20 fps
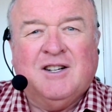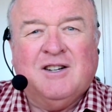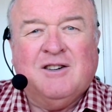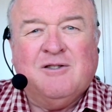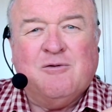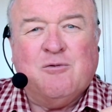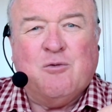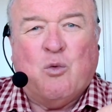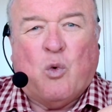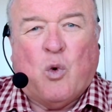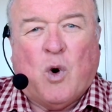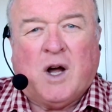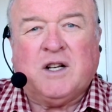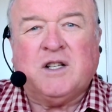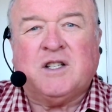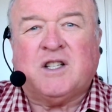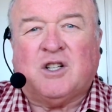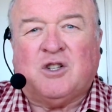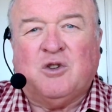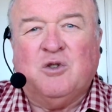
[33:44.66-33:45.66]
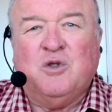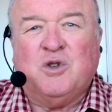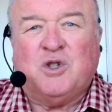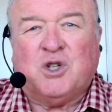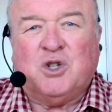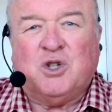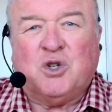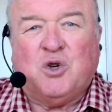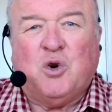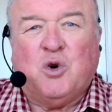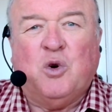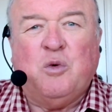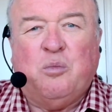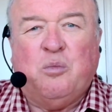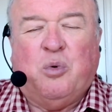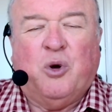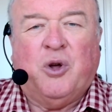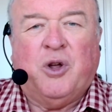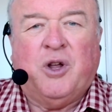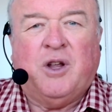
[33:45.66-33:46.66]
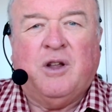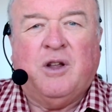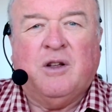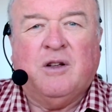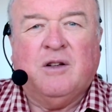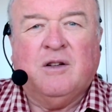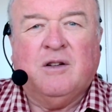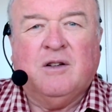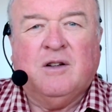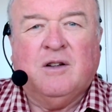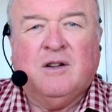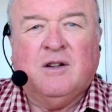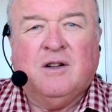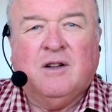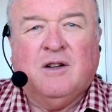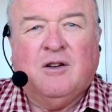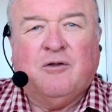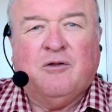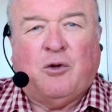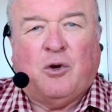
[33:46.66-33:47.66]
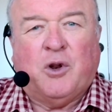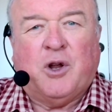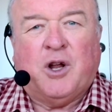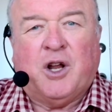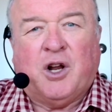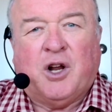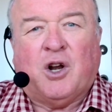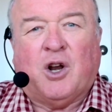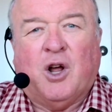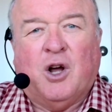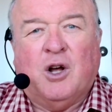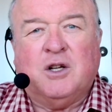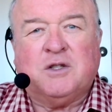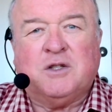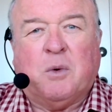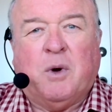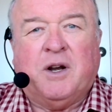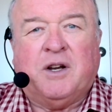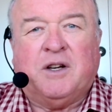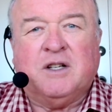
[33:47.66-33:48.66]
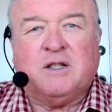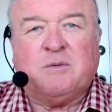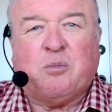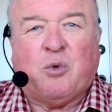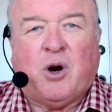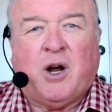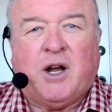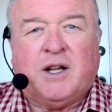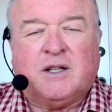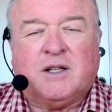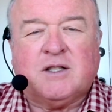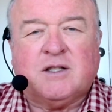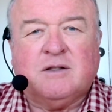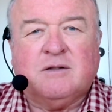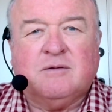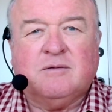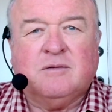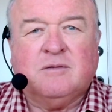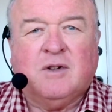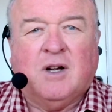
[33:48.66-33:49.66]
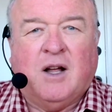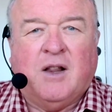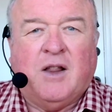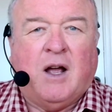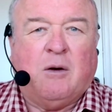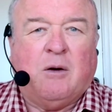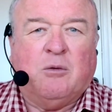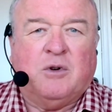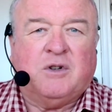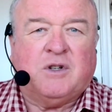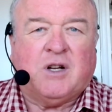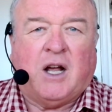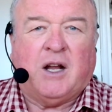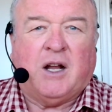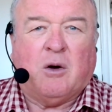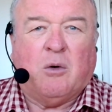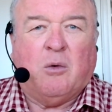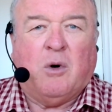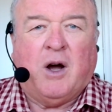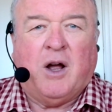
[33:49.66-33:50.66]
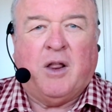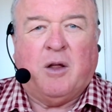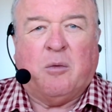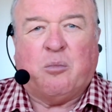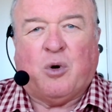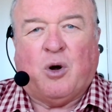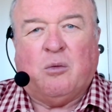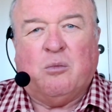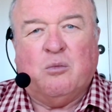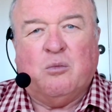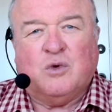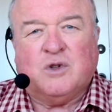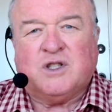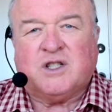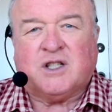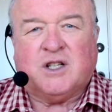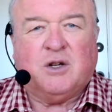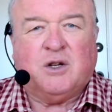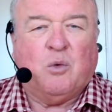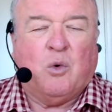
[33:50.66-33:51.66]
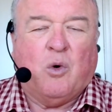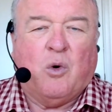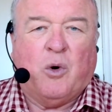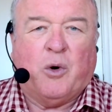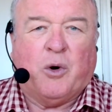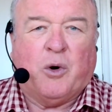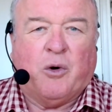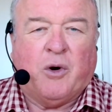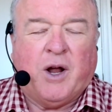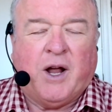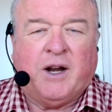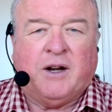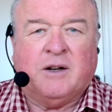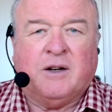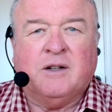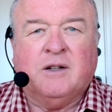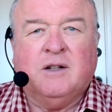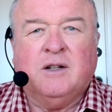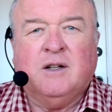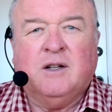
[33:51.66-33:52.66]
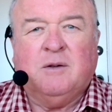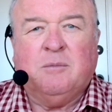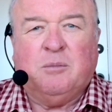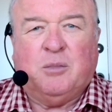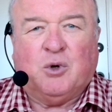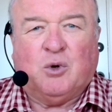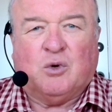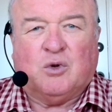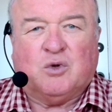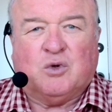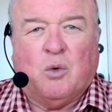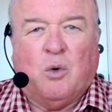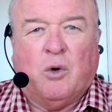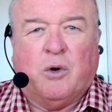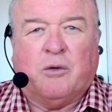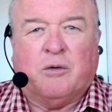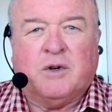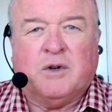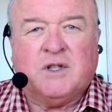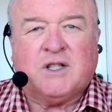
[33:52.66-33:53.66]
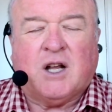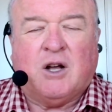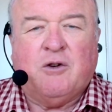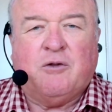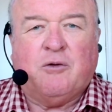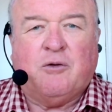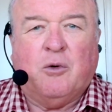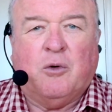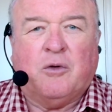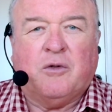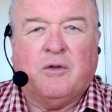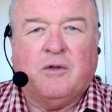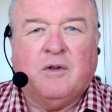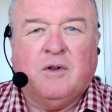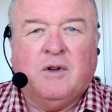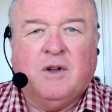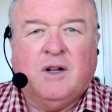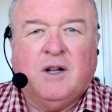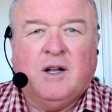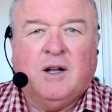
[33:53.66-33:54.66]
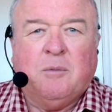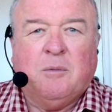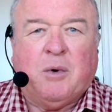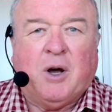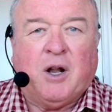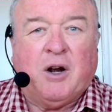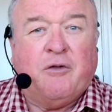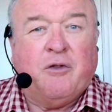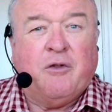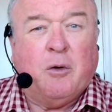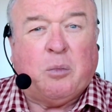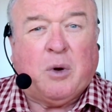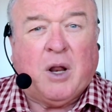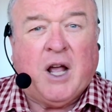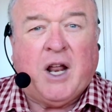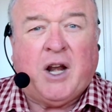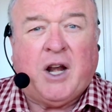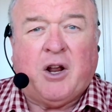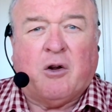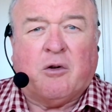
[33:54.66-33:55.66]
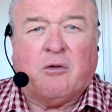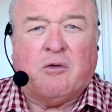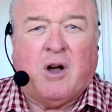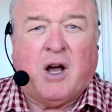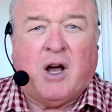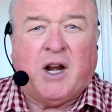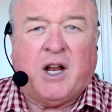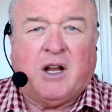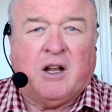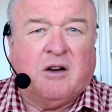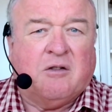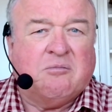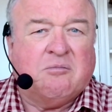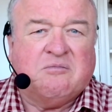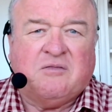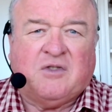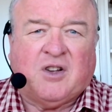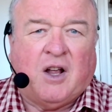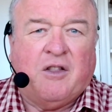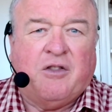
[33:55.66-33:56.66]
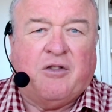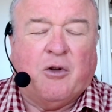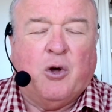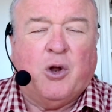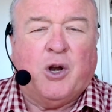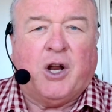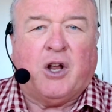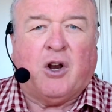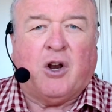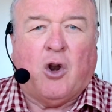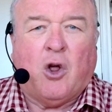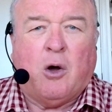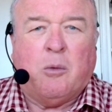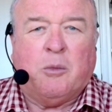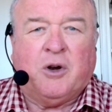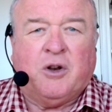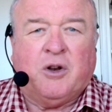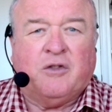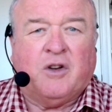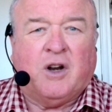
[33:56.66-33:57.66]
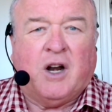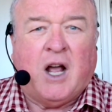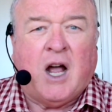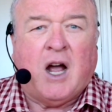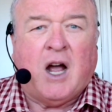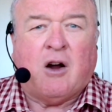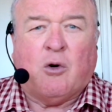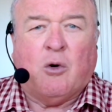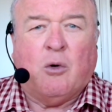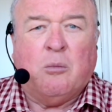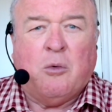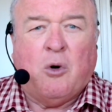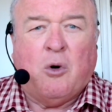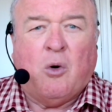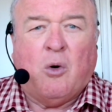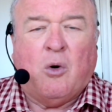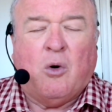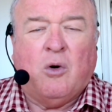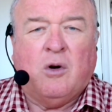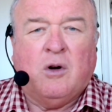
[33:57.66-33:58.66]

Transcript: One solution could be fully enclosed wet disc brakes. And that would take away the problem with seawater and bilge water and so forth. But if you're planning on running at, say, 30 kilometres an hour or more,